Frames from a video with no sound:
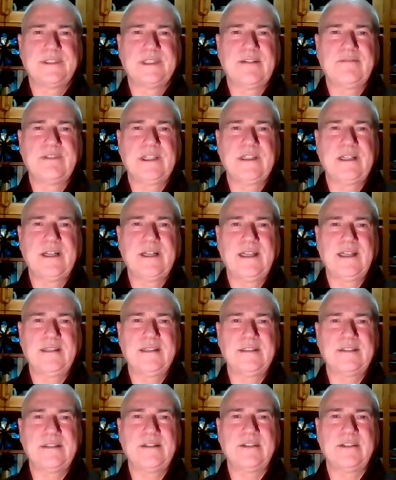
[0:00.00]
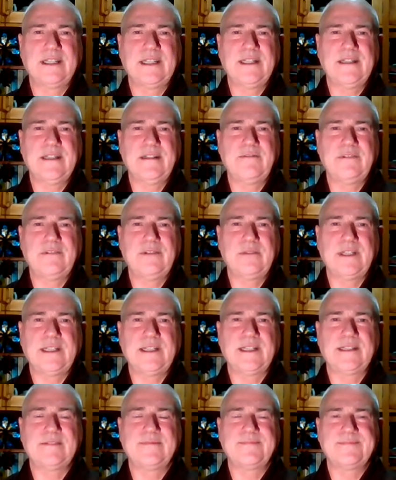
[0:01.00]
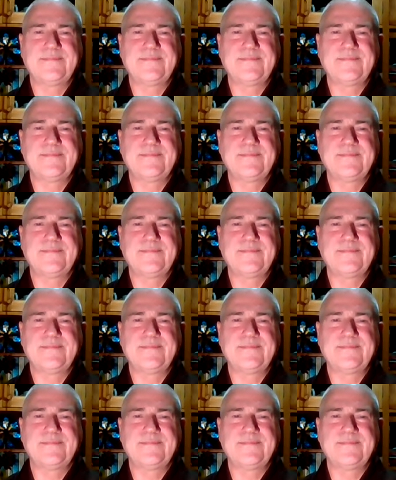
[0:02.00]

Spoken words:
Love and kindness going everywhere.